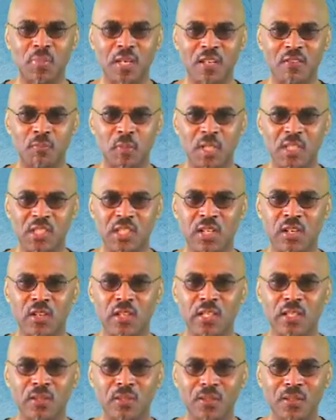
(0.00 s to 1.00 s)
bit of
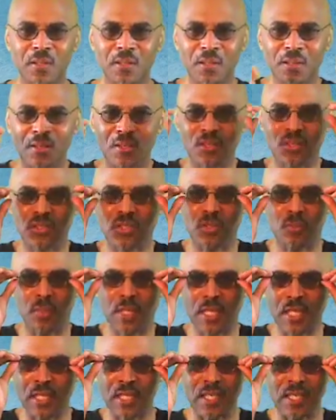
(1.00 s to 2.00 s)
material to
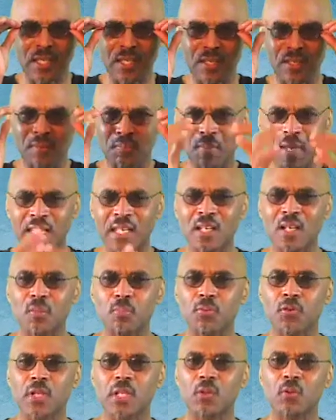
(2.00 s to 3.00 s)
be making a
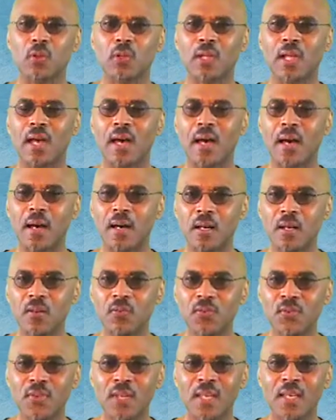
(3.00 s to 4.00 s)
prequel
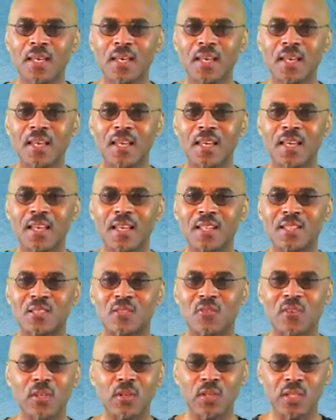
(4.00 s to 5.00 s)
of.
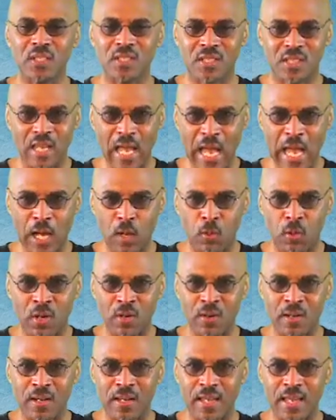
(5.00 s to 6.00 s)
It's very
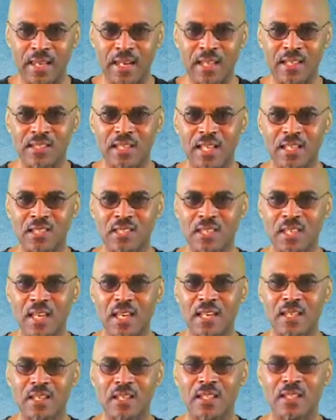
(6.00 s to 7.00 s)
dour, and as I
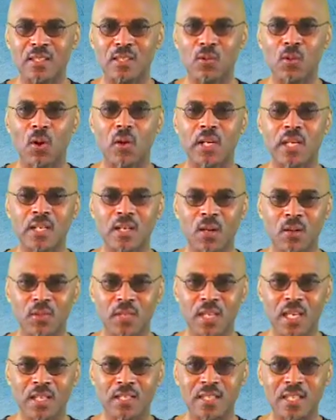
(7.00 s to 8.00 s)
said, you already know
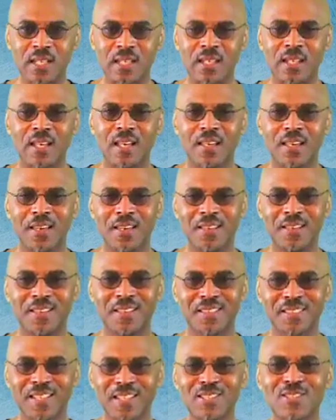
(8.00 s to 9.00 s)
the ending.
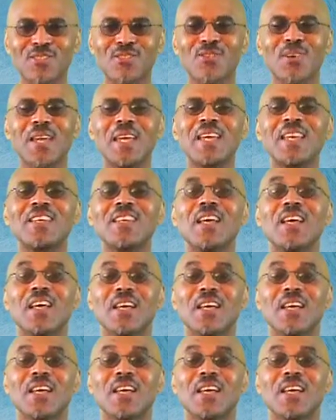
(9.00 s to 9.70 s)
This train